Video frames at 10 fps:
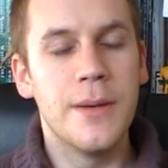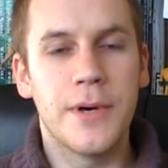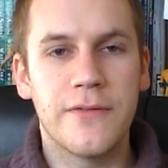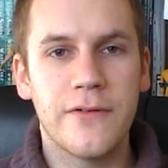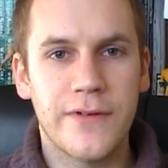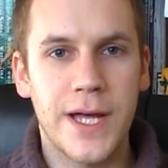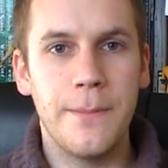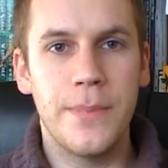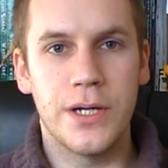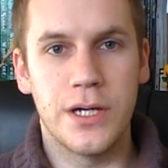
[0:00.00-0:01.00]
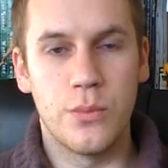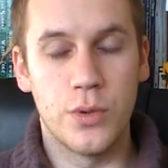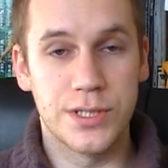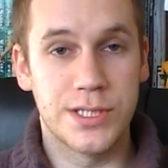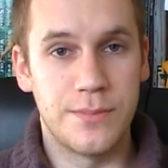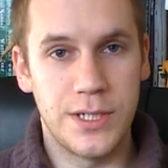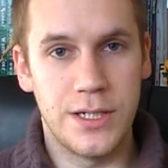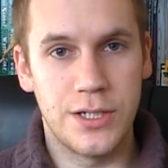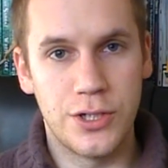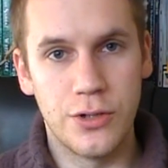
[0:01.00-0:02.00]
But if a vampire was to
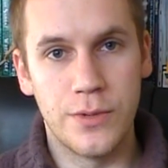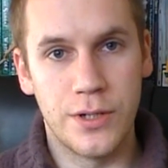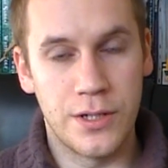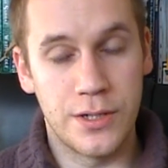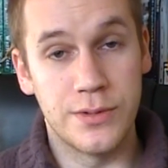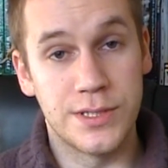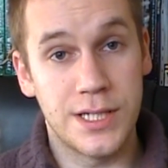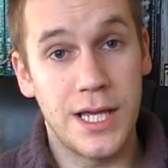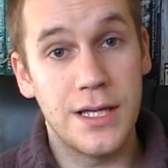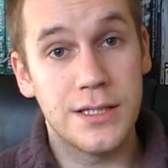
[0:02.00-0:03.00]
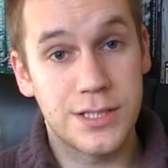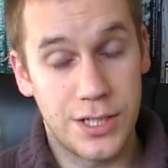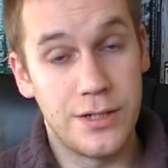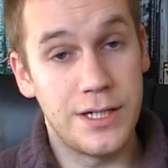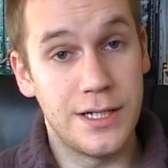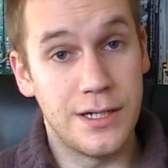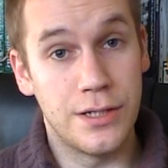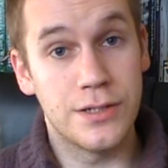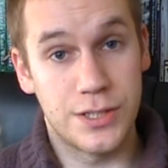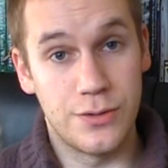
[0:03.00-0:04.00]
be a human that was turned
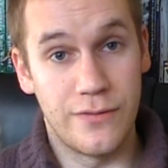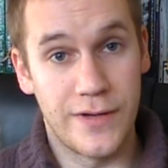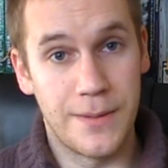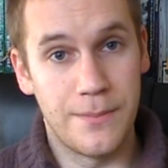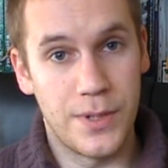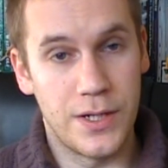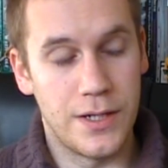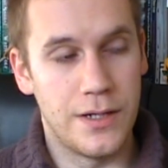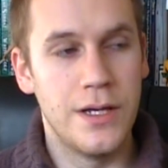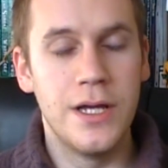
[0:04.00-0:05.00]
into a vampire,